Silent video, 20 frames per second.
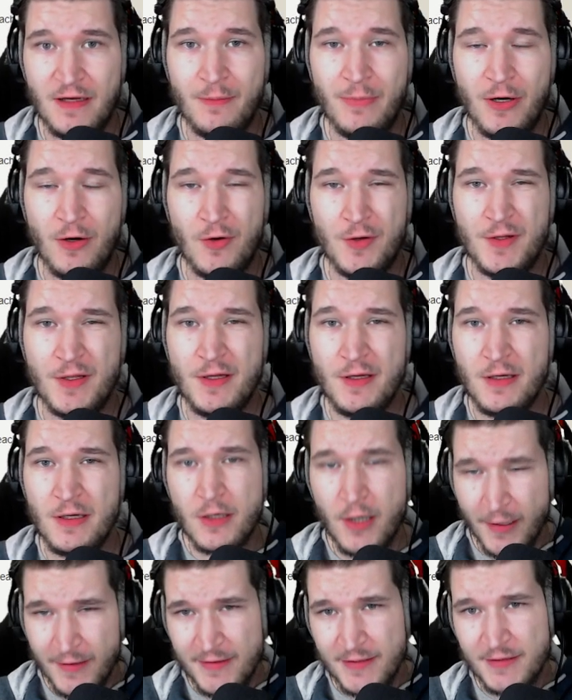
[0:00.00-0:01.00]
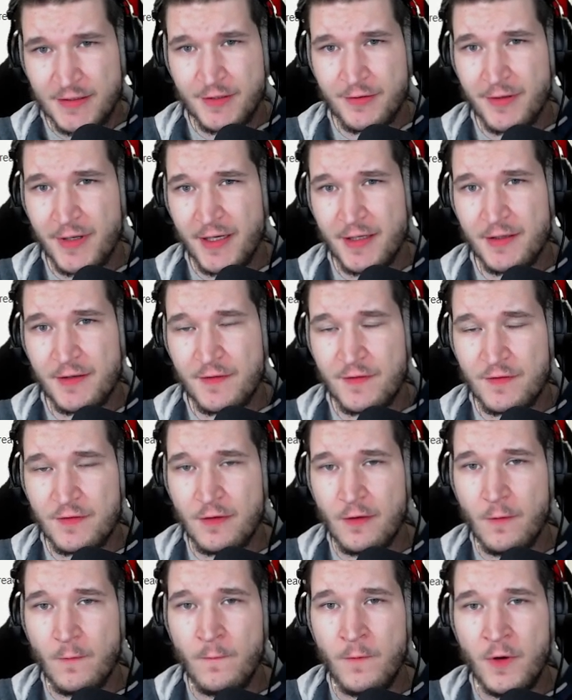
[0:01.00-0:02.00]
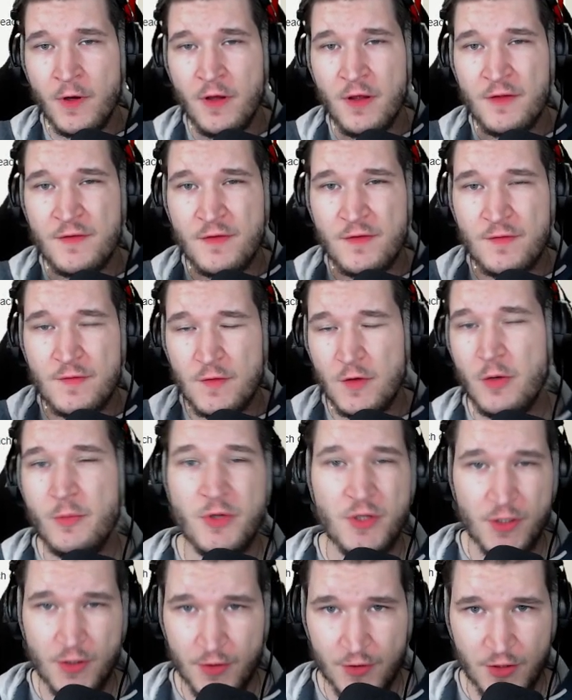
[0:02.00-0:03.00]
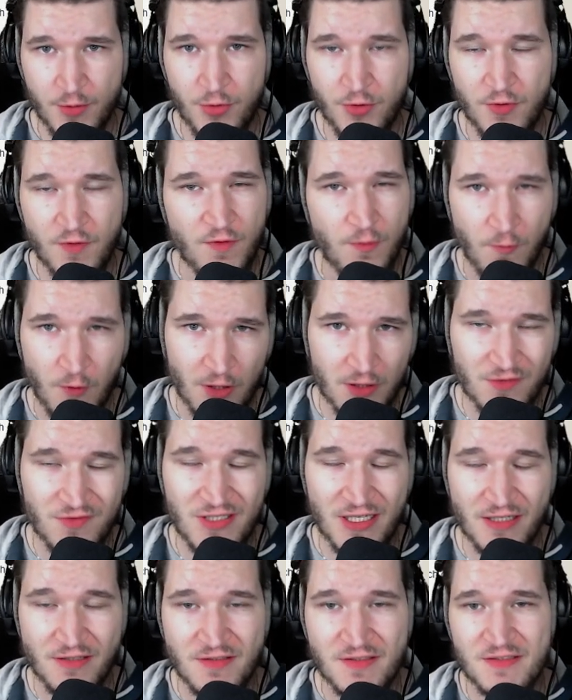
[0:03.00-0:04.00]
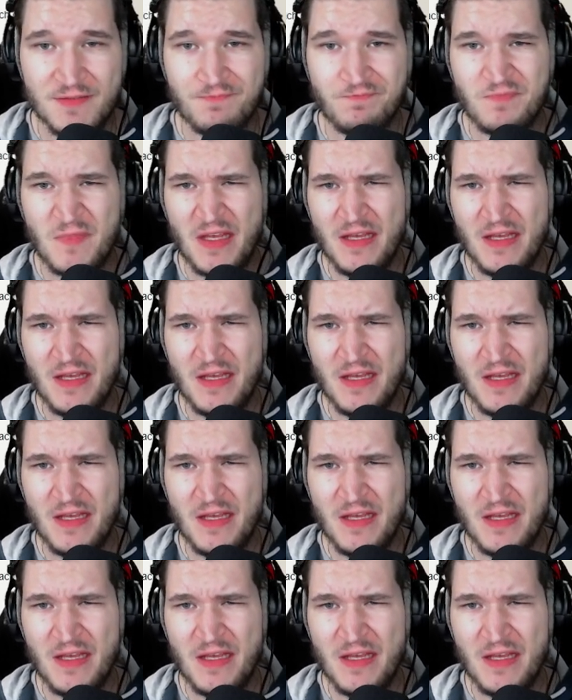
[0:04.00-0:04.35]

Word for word: about content creators versus community contributors in World of Tanks.